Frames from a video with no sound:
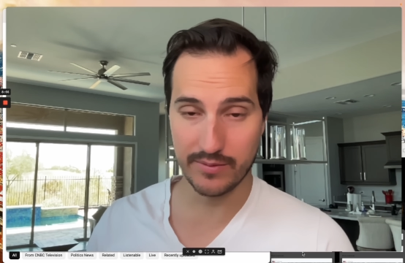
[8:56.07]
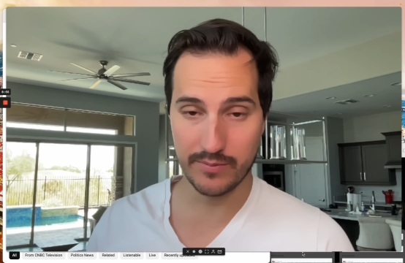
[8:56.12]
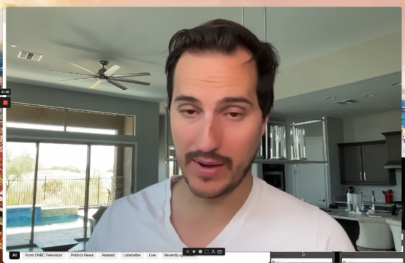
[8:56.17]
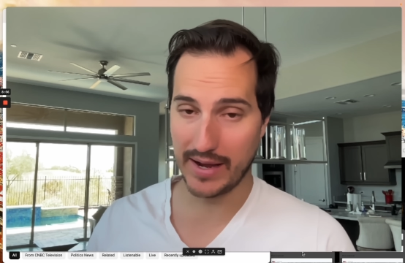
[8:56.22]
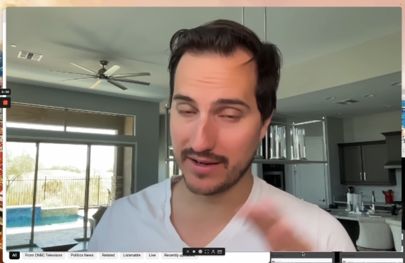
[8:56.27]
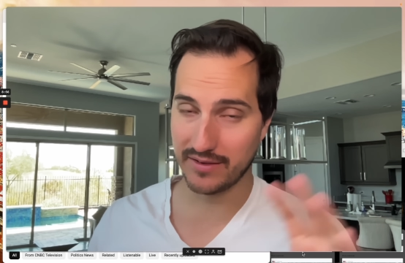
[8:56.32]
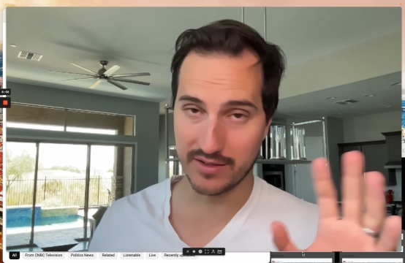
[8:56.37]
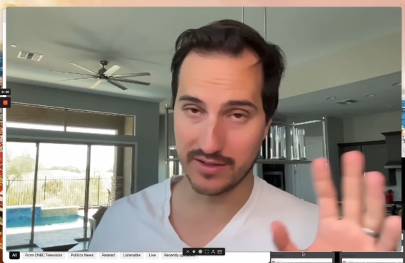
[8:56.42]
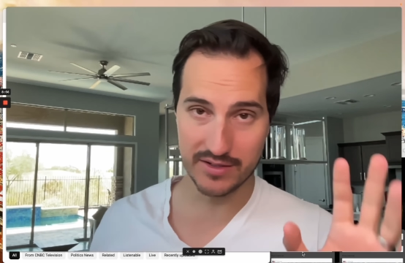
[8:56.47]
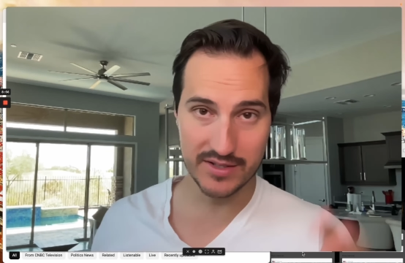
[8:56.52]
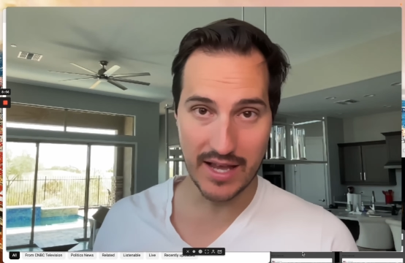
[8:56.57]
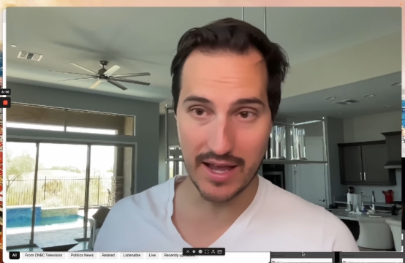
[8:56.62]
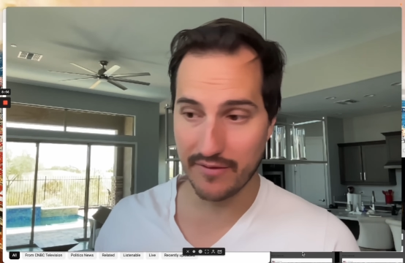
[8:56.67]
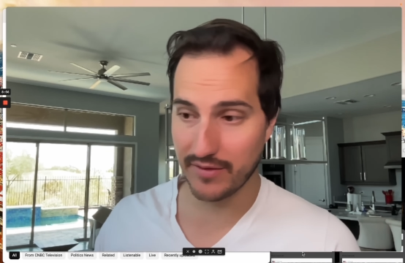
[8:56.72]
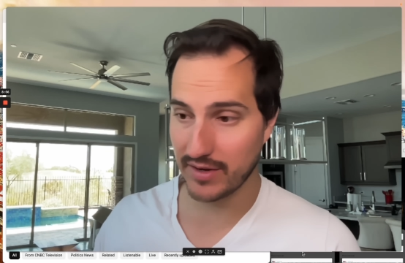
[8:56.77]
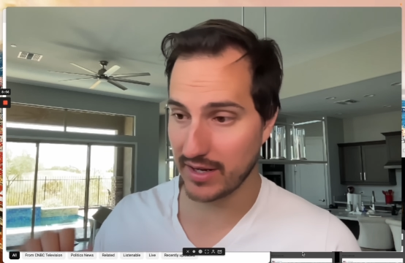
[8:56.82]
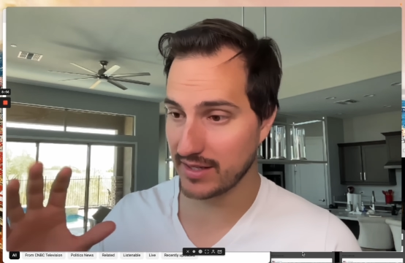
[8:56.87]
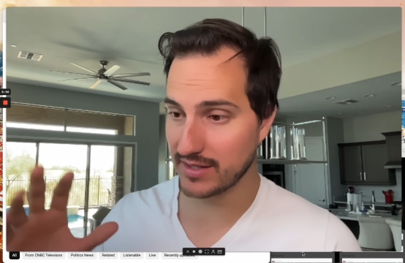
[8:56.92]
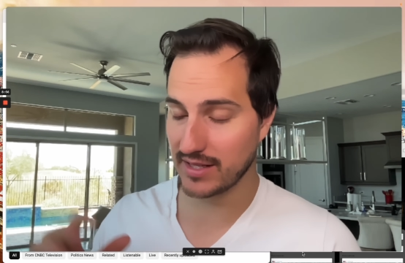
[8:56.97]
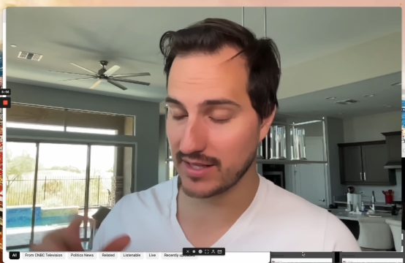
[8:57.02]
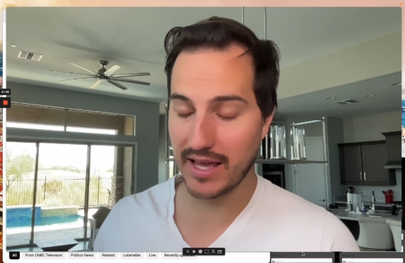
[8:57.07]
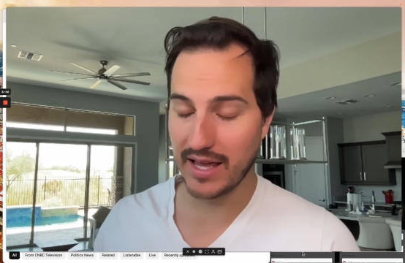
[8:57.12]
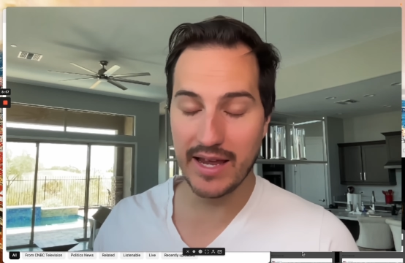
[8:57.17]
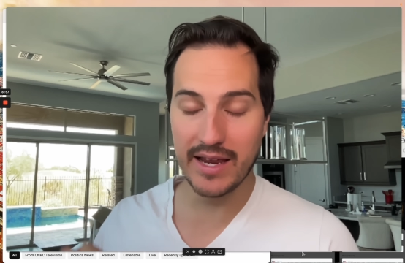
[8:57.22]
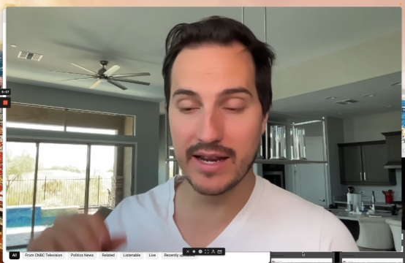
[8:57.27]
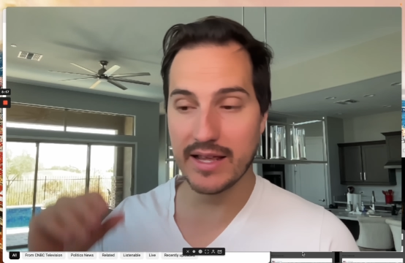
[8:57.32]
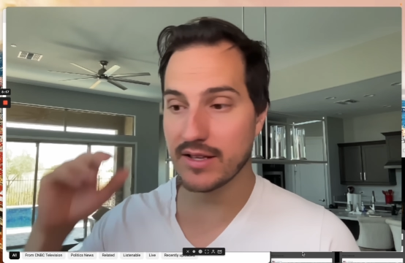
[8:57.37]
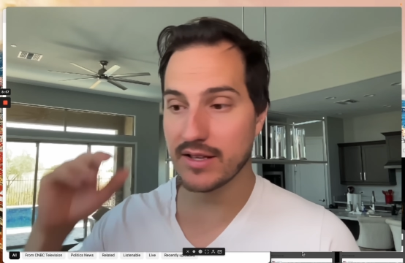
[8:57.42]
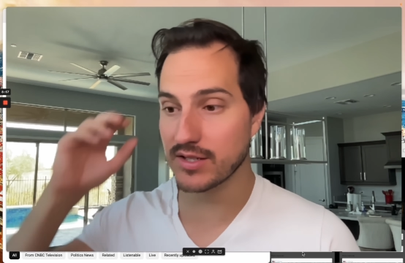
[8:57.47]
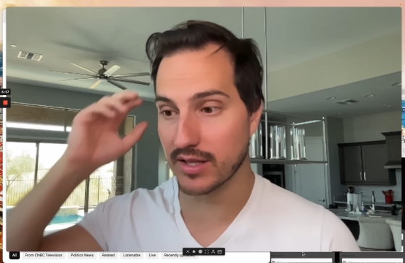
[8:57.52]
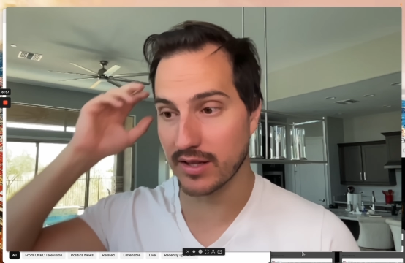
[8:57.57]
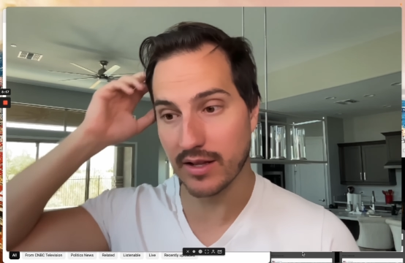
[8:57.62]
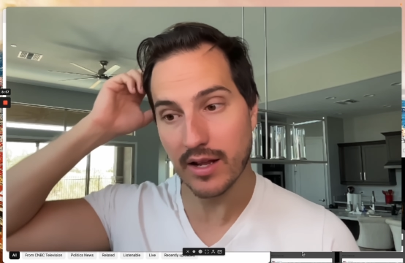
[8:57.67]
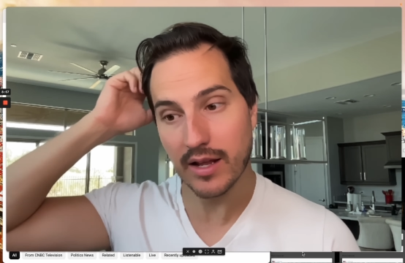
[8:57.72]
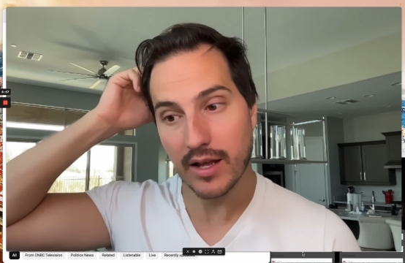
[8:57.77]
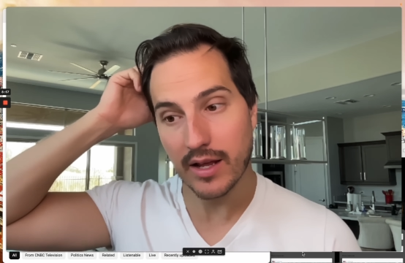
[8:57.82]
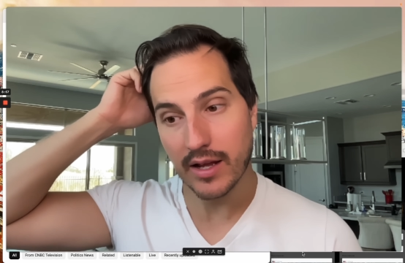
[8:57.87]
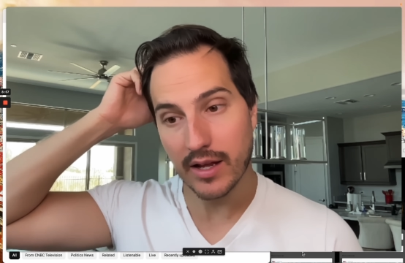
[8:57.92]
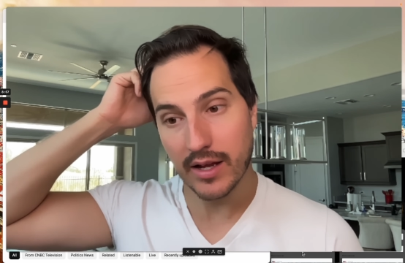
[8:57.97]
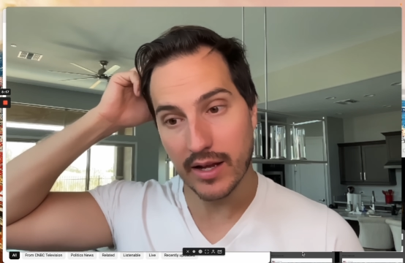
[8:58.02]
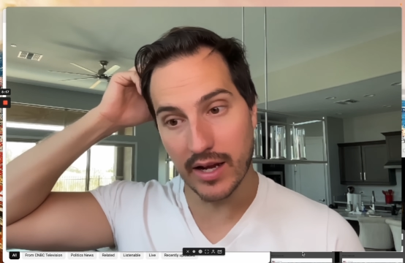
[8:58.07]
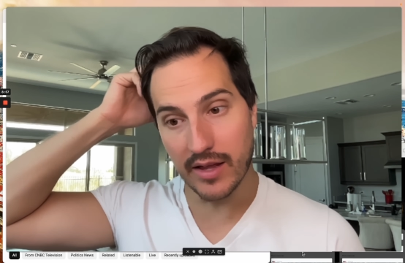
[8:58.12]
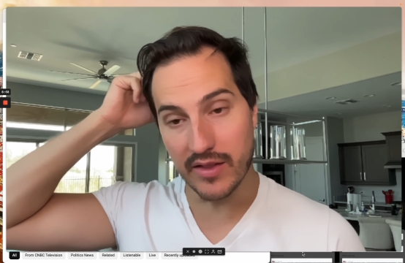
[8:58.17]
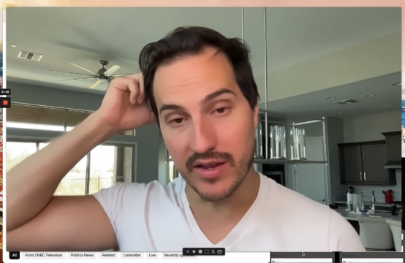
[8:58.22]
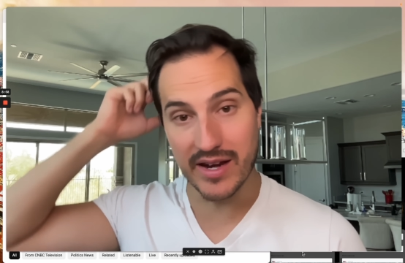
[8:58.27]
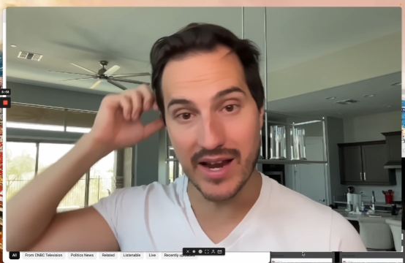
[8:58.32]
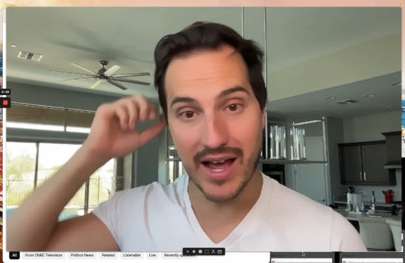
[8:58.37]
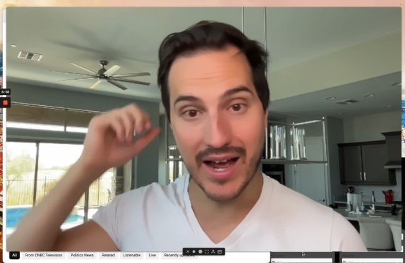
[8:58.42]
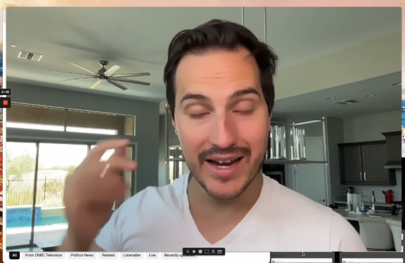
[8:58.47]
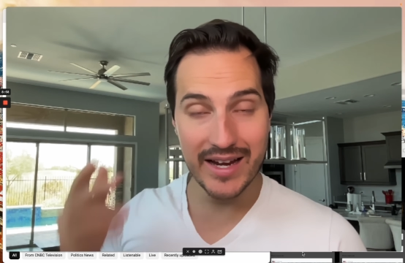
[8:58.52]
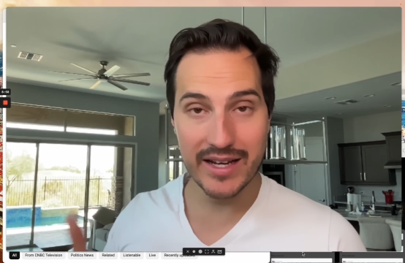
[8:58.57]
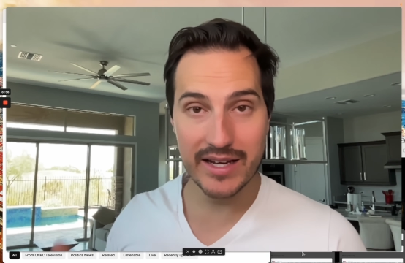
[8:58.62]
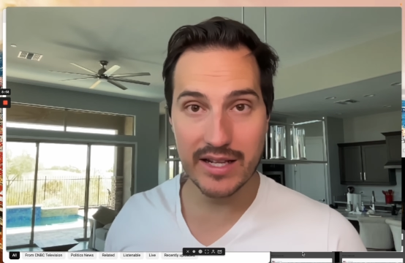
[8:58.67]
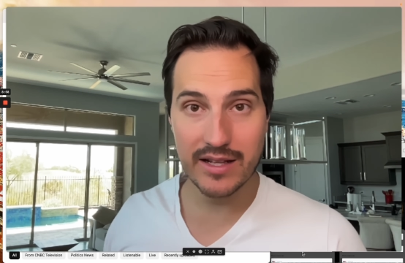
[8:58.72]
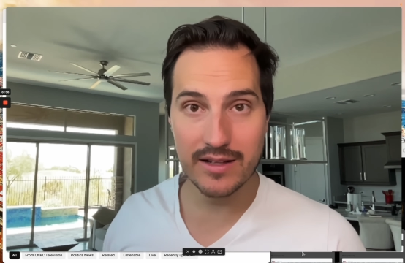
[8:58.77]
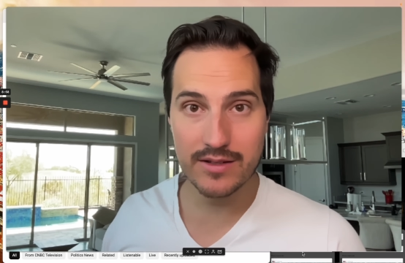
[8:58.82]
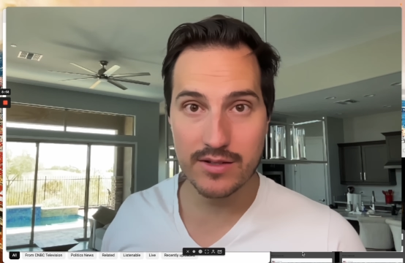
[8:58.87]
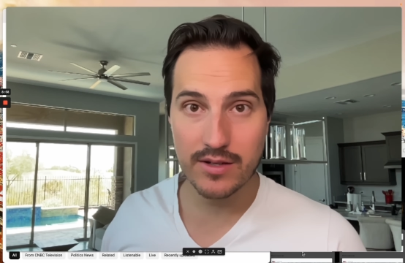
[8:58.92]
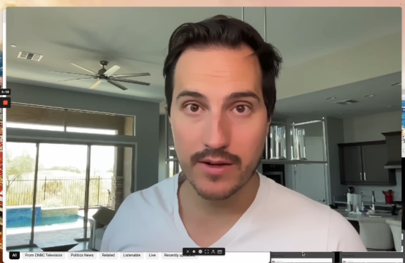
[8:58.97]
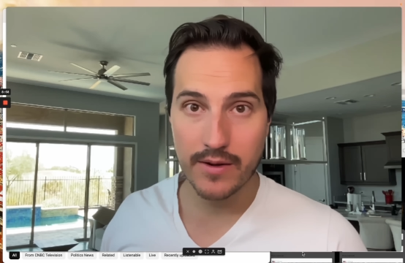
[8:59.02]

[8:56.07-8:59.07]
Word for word: back in the 70s and 80s and in the 90s.